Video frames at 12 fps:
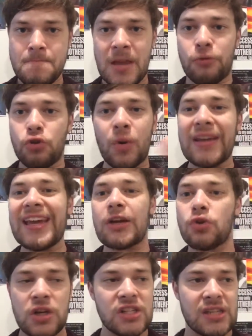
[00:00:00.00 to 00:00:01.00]
If you want to get
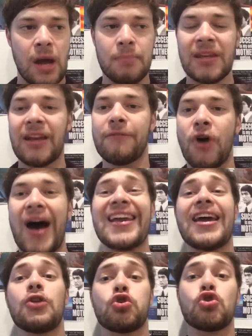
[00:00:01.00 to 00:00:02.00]
good at something, find
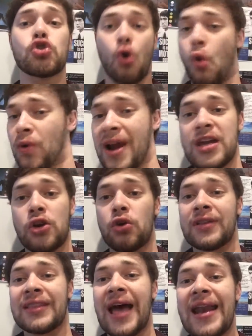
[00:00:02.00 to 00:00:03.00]
out who's already
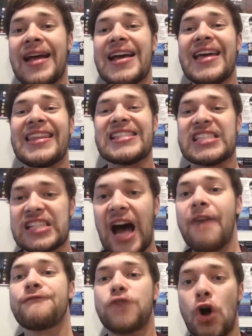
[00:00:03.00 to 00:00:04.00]
good at that, and then
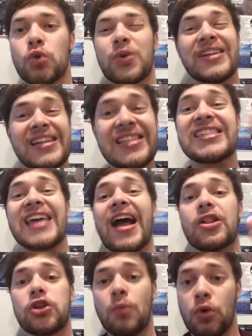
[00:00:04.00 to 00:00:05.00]
start following
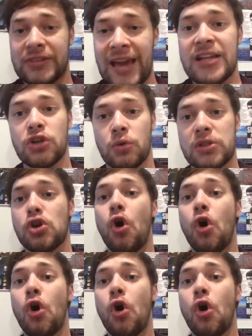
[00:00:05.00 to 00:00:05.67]
exactly what they do. It's